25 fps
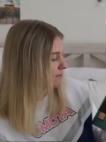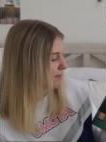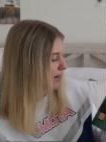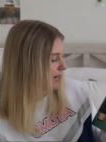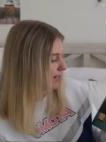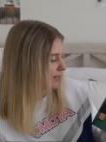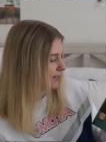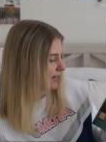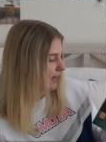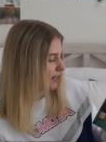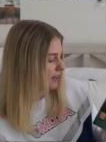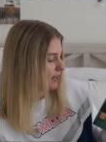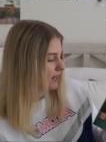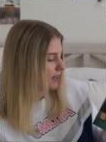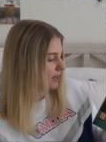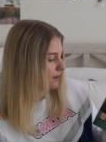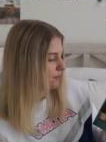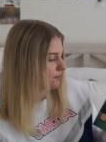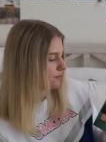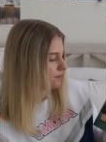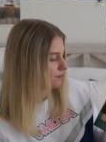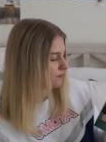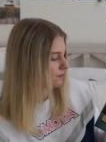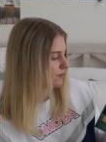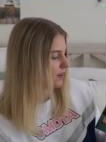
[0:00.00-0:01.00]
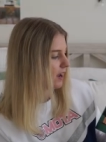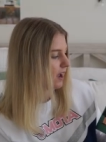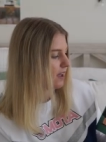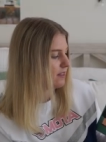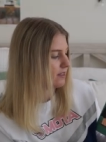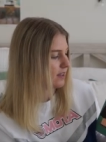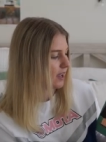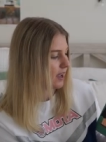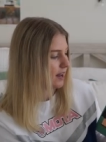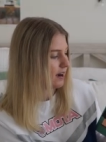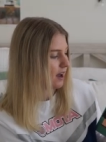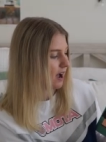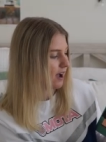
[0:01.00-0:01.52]
Mandela. And
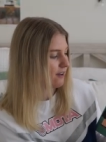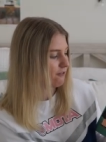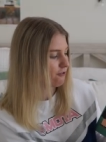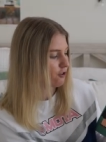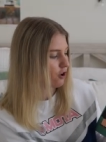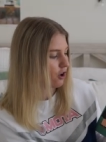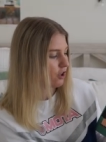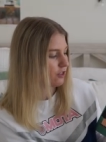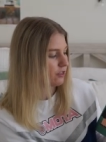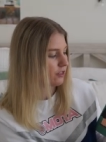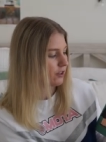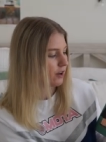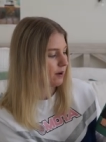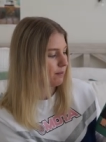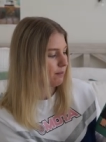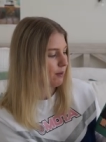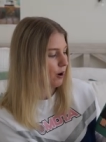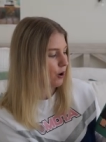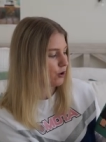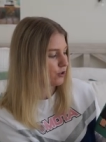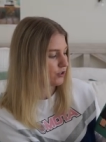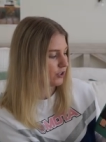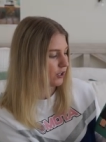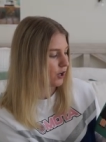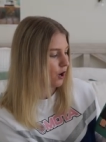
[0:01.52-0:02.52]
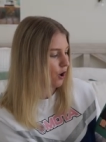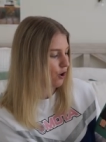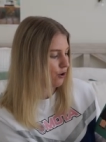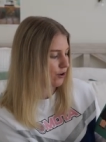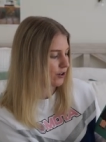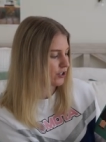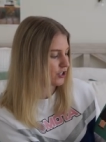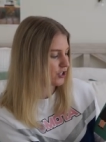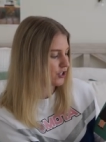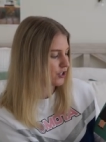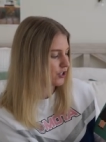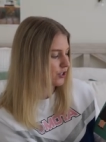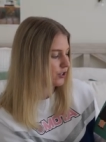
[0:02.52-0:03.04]
then I've got the opposing
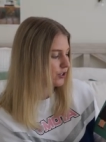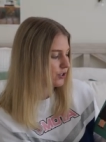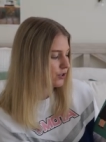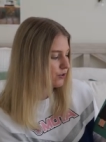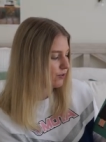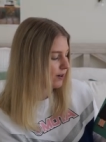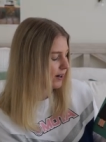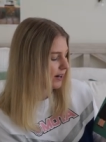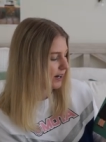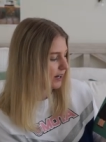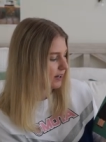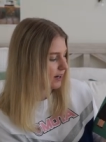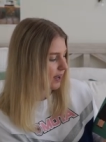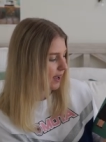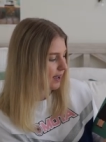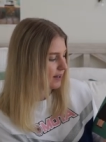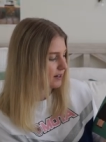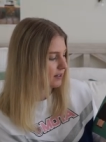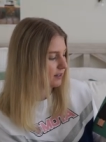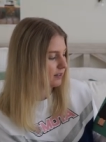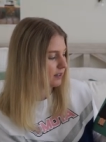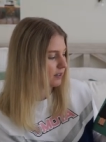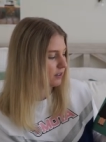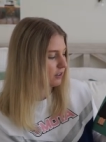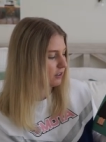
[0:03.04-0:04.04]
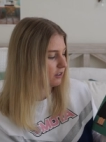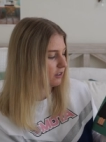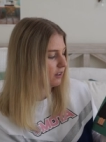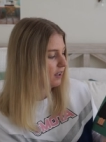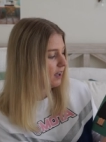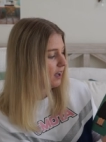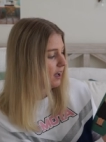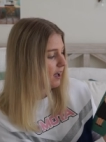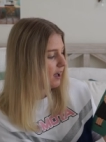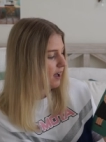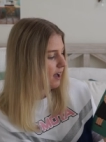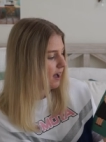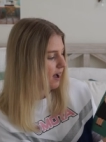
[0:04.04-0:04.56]
orange to the green and a little
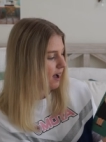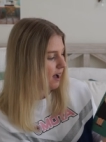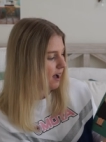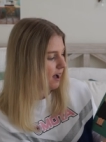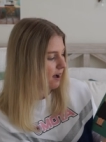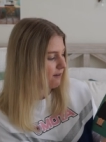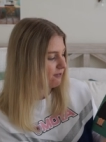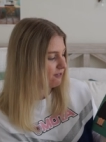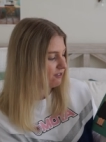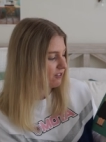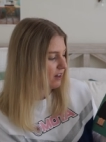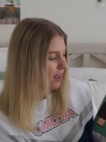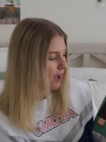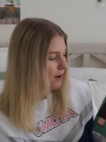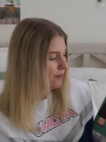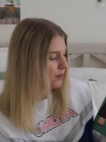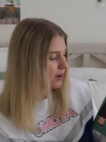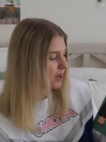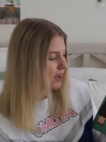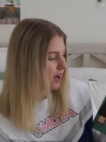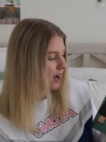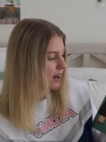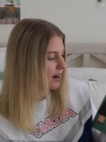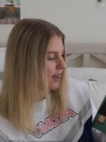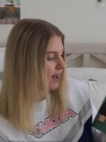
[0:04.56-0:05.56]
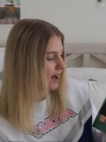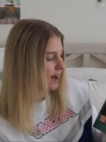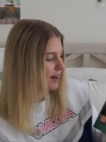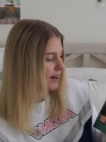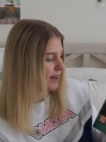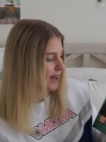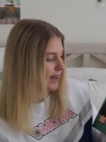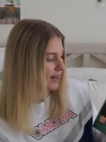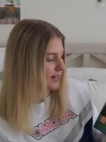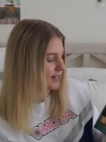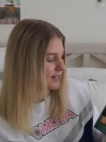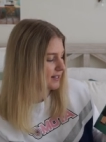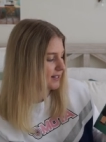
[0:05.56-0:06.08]
um, flower cut out
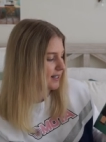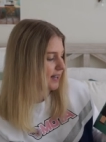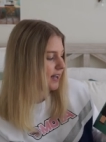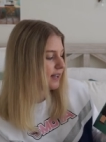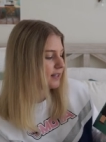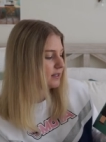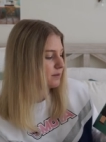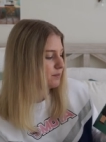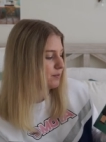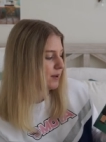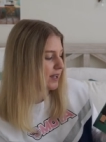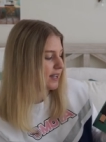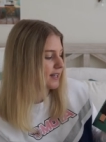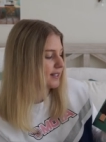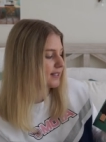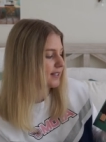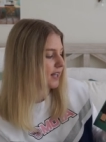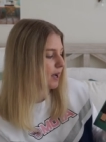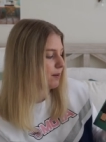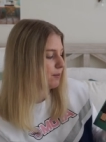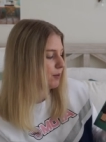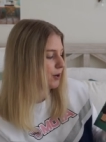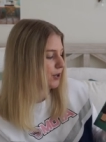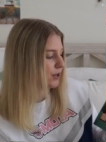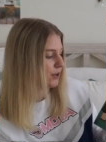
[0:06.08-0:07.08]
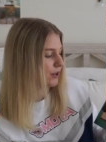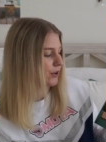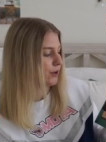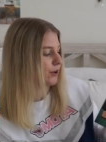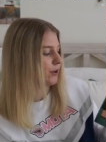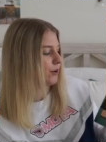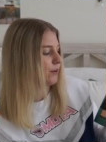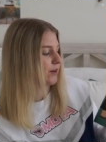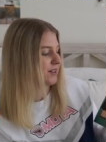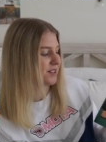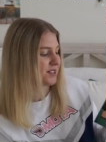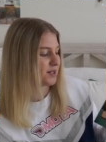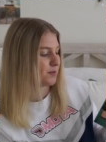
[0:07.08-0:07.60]
and it says, Be someone
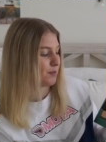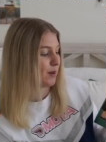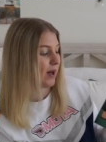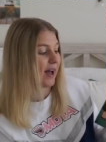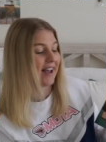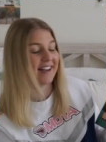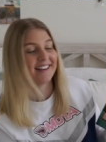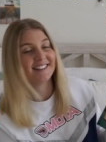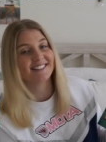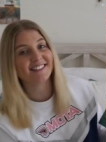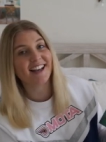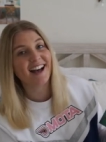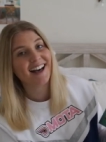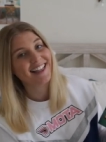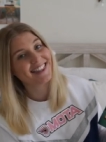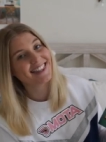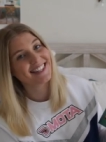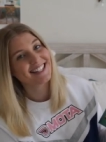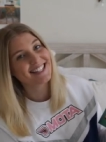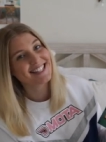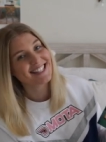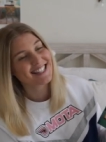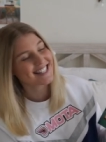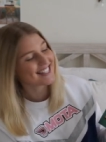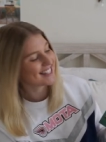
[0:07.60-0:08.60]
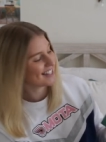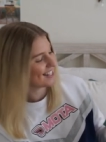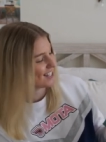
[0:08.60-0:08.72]
who inspires others.